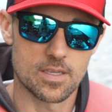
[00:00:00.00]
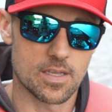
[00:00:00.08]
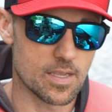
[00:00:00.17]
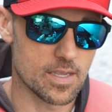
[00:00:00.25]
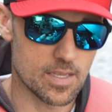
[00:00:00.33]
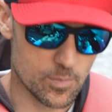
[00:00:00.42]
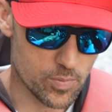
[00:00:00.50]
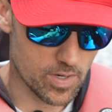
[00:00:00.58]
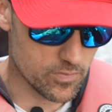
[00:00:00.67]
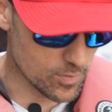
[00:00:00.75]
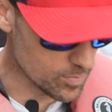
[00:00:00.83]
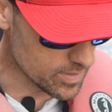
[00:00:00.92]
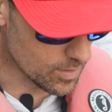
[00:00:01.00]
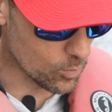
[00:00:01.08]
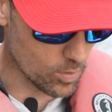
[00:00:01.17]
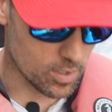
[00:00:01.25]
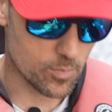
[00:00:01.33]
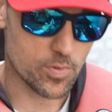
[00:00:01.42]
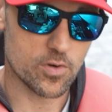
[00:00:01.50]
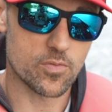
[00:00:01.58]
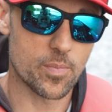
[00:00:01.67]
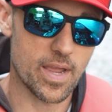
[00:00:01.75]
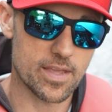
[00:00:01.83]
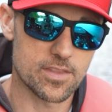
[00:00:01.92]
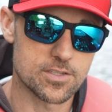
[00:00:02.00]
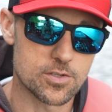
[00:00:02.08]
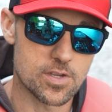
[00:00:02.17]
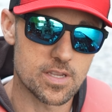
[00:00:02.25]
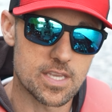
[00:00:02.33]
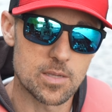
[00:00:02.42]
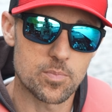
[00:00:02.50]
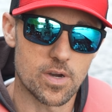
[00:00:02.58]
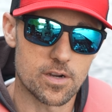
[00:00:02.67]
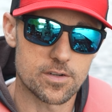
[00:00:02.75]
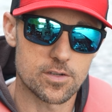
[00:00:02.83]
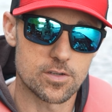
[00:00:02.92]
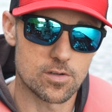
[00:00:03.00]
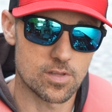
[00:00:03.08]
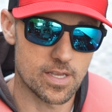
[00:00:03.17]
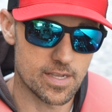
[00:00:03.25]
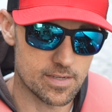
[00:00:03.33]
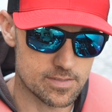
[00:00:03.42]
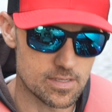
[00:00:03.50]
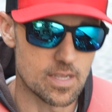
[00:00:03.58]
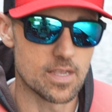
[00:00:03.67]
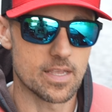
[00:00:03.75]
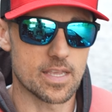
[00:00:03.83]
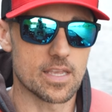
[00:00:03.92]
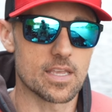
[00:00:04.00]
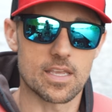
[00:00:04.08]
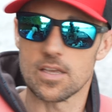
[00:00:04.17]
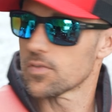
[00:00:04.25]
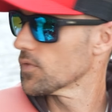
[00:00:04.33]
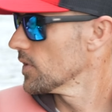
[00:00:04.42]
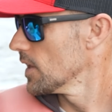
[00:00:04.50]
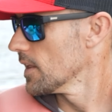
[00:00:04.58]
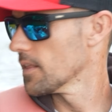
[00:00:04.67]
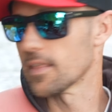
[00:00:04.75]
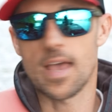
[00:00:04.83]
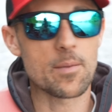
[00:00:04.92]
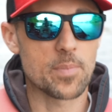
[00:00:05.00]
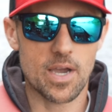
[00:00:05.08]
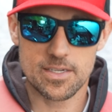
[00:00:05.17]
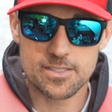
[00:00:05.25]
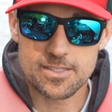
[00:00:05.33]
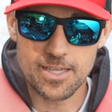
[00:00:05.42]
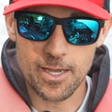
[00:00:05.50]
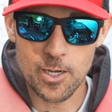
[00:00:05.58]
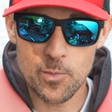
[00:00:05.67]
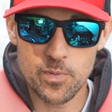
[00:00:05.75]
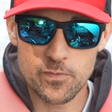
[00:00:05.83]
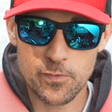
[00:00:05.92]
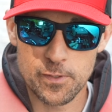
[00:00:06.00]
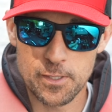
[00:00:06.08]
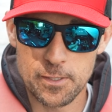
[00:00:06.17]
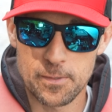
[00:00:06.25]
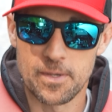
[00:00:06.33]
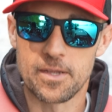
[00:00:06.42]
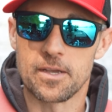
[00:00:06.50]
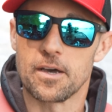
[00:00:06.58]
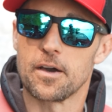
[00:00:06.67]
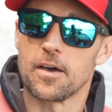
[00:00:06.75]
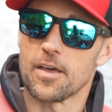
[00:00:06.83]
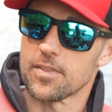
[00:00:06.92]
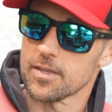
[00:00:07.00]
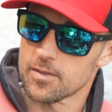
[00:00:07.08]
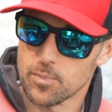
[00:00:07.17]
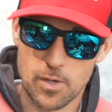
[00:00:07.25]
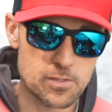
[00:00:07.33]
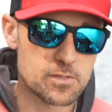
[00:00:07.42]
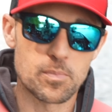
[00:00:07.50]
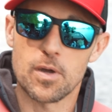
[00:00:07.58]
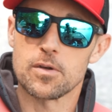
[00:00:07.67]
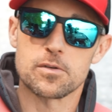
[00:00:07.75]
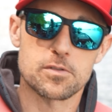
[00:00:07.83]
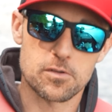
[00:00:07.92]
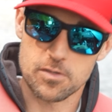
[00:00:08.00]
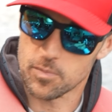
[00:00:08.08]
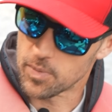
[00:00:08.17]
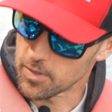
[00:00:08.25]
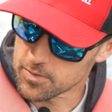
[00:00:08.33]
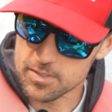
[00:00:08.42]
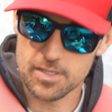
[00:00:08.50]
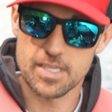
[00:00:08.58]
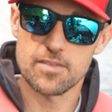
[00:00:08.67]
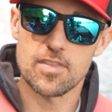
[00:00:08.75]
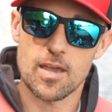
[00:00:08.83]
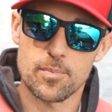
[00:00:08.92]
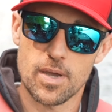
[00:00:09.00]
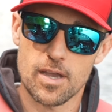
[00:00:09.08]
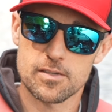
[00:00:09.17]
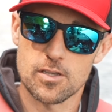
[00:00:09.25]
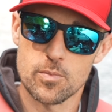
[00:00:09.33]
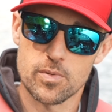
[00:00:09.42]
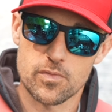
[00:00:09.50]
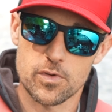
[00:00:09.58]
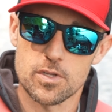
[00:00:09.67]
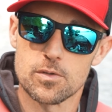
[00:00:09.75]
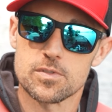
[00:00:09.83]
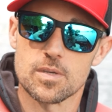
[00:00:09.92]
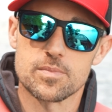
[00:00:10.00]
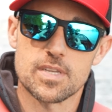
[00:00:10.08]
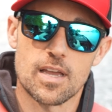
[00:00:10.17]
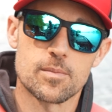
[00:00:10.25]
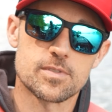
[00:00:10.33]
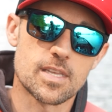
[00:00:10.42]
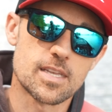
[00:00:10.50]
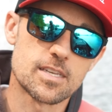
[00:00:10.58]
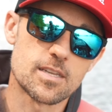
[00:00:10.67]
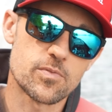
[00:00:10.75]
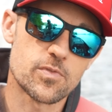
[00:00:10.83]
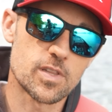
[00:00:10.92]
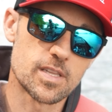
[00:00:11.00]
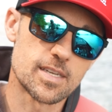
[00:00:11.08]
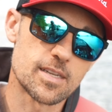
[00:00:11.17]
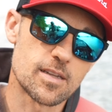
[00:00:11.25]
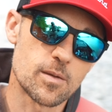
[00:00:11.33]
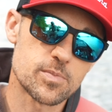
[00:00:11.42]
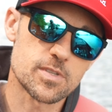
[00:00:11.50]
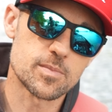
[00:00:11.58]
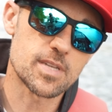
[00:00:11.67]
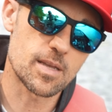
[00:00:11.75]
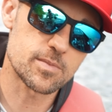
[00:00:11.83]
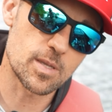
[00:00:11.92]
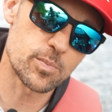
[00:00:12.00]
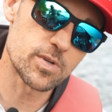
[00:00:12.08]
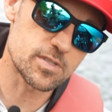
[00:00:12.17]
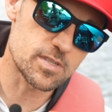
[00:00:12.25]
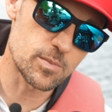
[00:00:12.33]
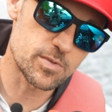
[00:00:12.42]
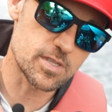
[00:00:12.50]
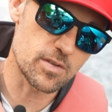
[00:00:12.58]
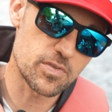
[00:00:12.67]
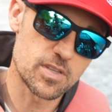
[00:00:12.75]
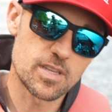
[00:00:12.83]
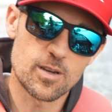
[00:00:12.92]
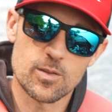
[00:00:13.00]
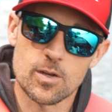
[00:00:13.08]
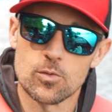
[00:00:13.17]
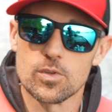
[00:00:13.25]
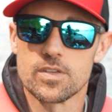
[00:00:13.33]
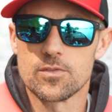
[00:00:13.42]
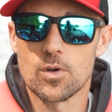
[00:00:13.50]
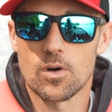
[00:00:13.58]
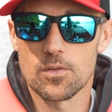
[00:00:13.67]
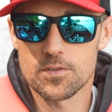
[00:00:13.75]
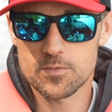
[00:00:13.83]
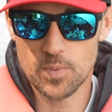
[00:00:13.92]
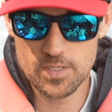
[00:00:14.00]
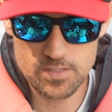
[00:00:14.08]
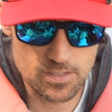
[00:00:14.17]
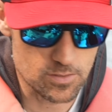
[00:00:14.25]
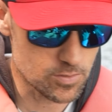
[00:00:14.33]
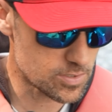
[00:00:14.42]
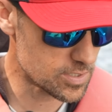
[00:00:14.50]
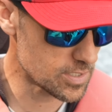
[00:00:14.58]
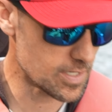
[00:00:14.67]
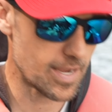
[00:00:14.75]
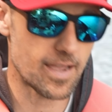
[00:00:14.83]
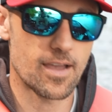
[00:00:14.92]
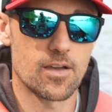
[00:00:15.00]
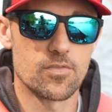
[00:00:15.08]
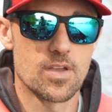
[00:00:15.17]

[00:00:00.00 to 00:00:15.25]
in preferably a waterproof bag that you can keep under your legs. If that box is not open for you, I think most boaters are supposed to leave that box open for you. Sometimes they end up filling it up. Sometimes they put some stuff in there. They don't leave you all the space that you should have.